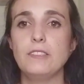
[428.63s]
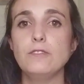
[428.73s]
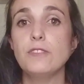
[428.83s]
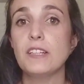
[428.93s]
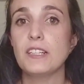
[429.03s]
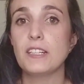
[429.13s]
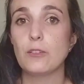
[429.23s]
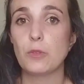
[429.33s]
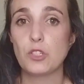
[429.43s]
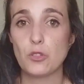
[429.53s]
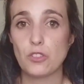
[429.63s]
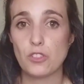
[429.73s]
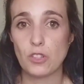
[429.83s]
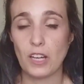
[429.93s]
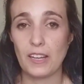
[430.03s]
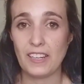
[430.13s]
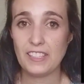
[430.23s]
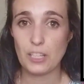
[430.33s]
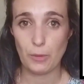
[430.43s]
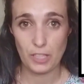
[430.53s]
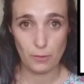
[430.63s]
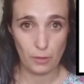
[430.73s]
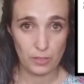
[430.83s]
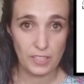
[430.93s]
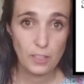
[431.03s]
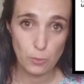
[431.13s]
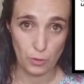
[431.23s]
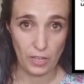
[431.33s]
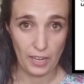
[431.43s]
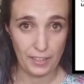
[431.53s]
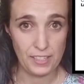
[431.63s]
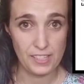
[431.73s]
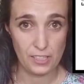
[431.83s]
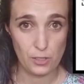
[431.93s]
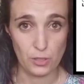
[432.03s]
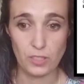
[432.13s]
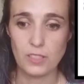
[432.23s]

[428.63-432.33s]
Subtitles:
finally, we should talk a little bit about network architecture.